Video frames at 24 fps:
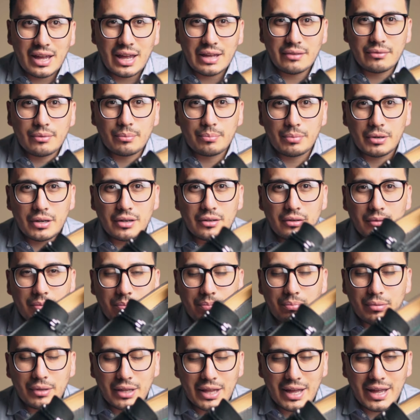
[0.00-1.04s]
have a pair
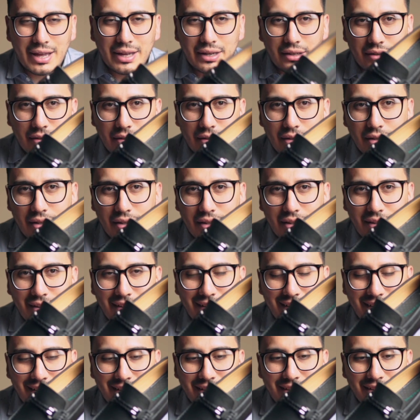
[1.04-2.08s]
of black
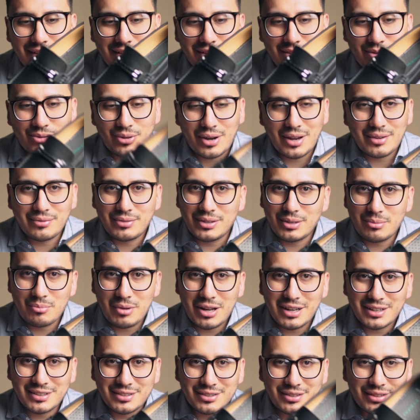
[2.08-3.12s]
driving
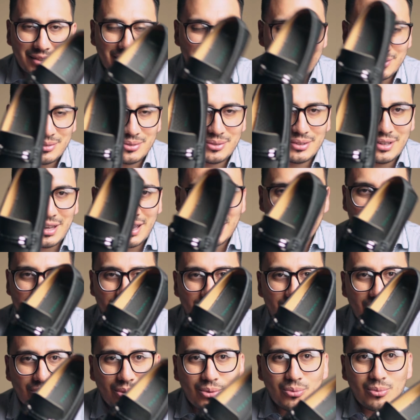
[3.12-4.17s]
moccasins. I
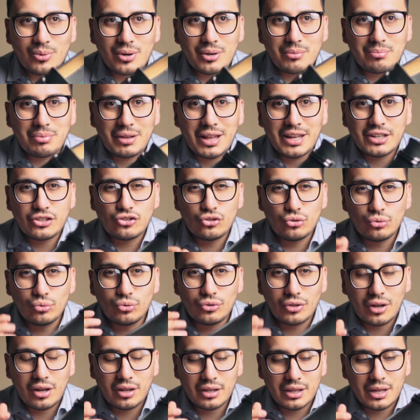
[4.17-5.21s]
just don't wear black
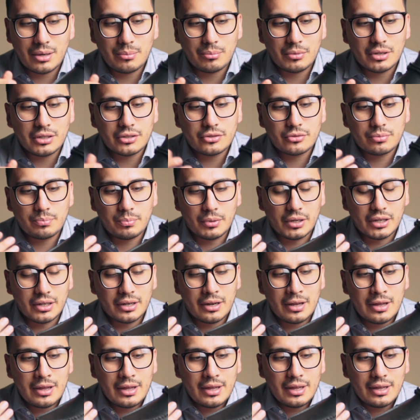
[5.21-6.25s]
shoes all that much, but
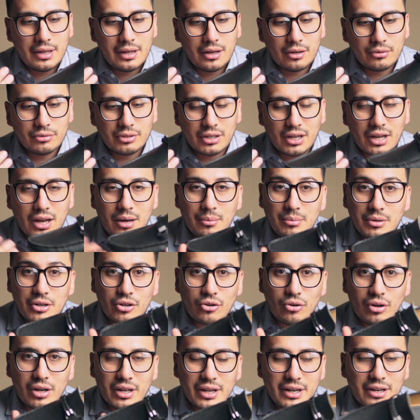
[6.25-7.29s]
I was like, I'm gonna
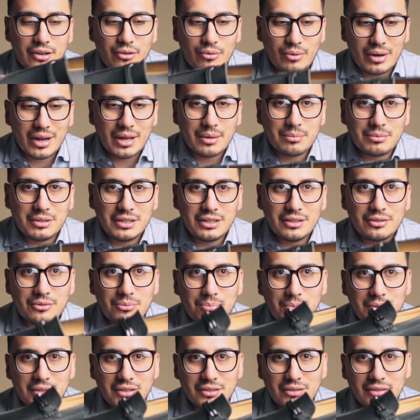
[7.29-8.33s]
go ahead and grab these
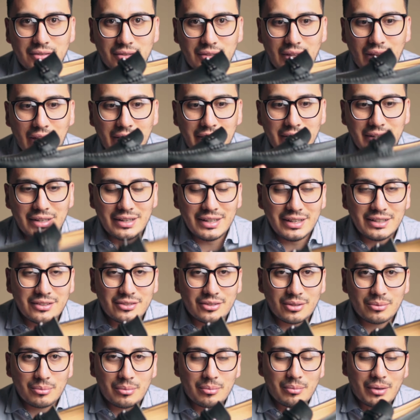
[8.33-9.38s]
because I need
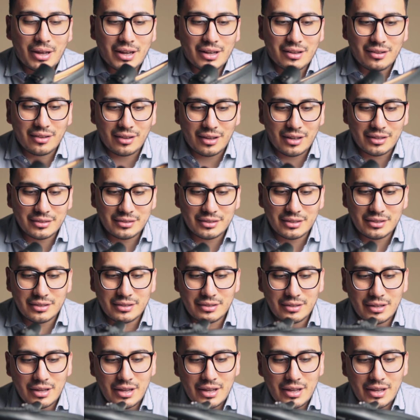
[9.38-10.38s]
some in my closet.